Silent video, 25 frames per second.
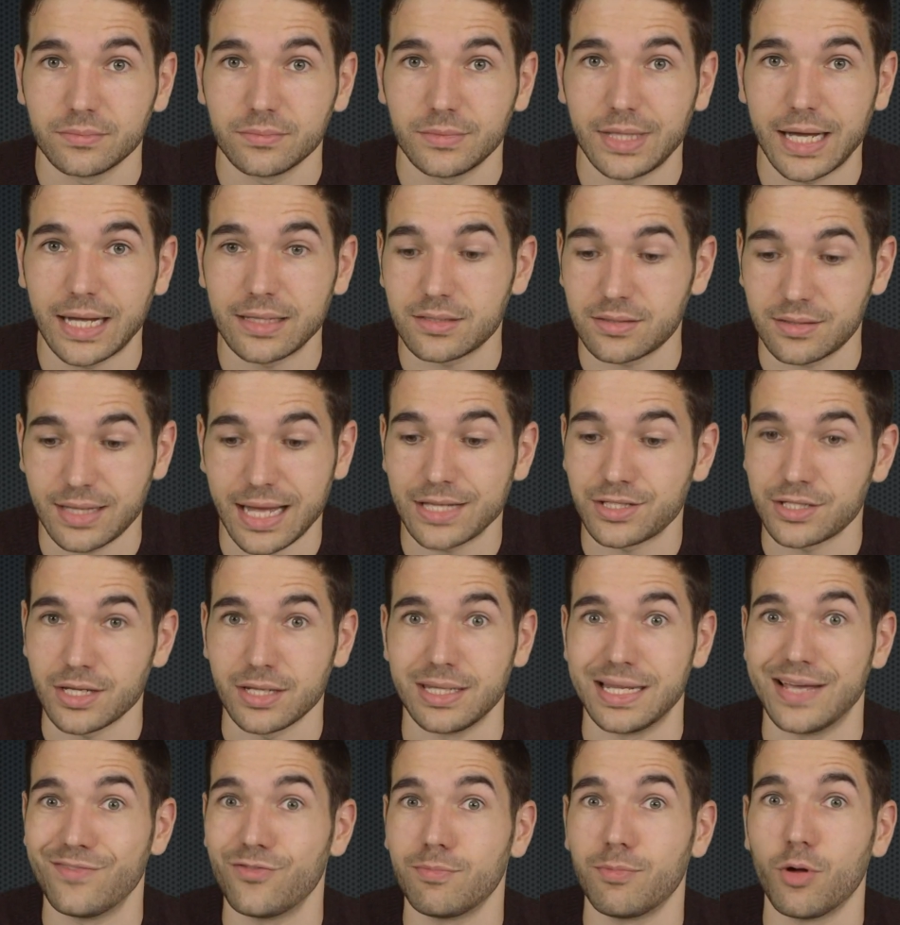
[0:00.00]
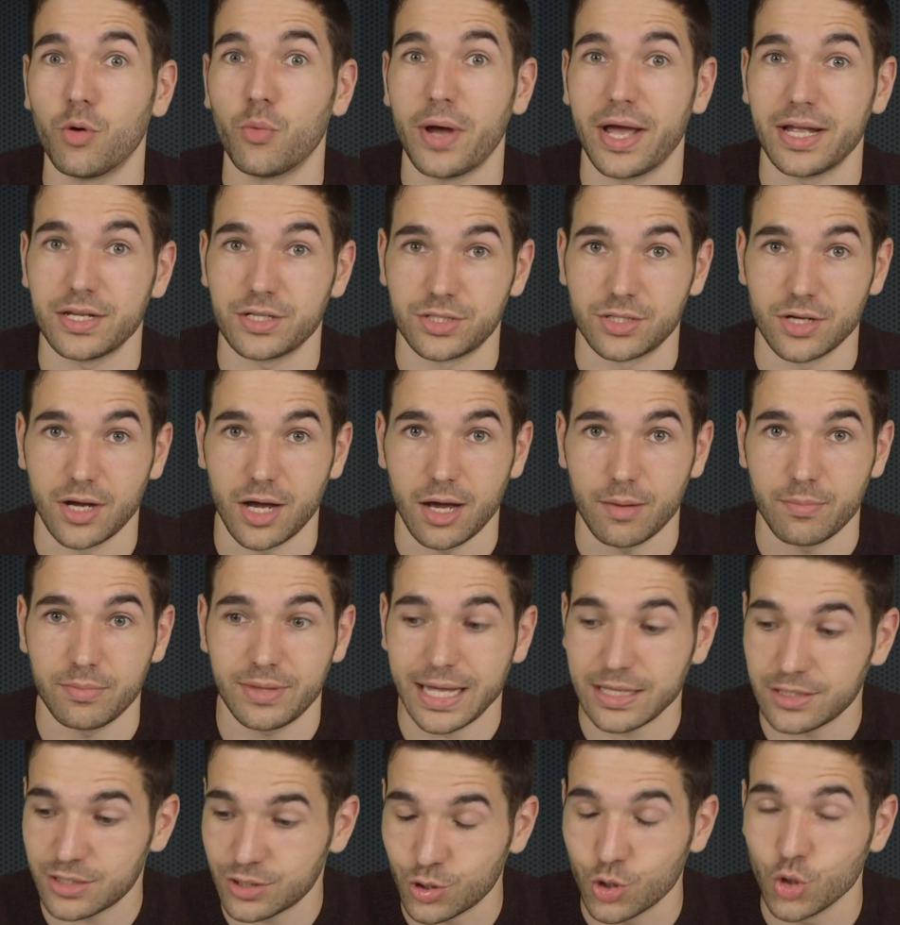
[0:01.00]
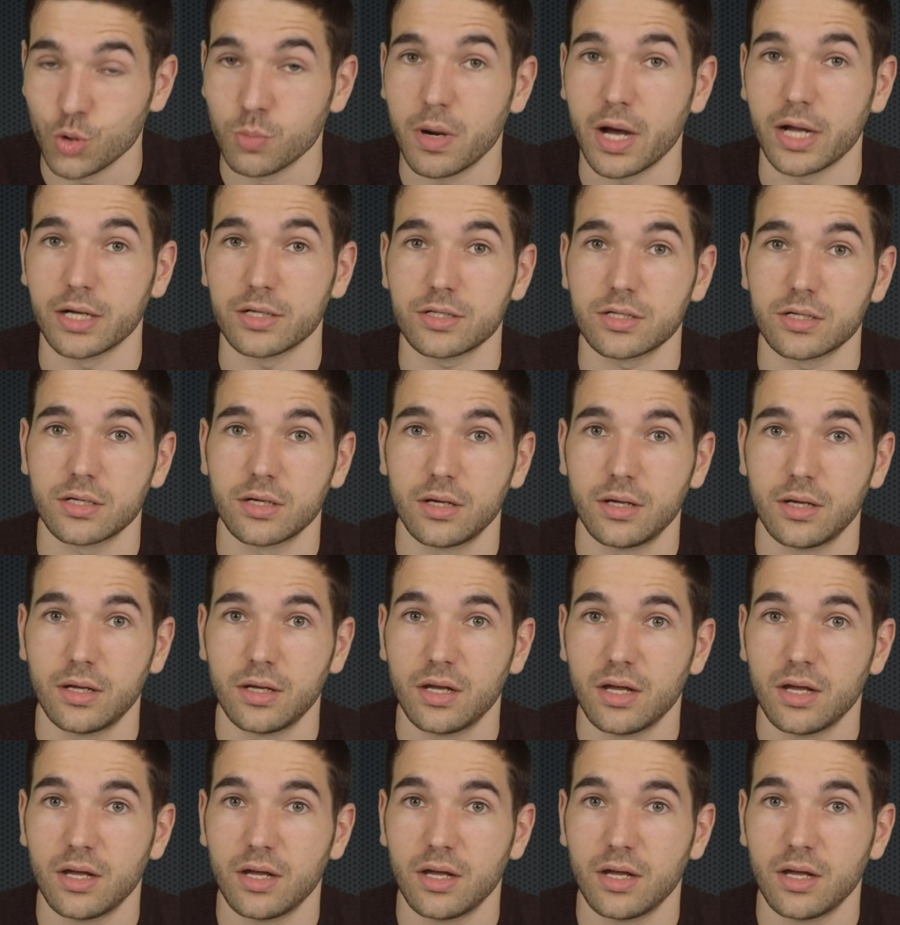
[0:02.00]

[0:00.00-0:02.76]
That's a livable wage job. That's too much.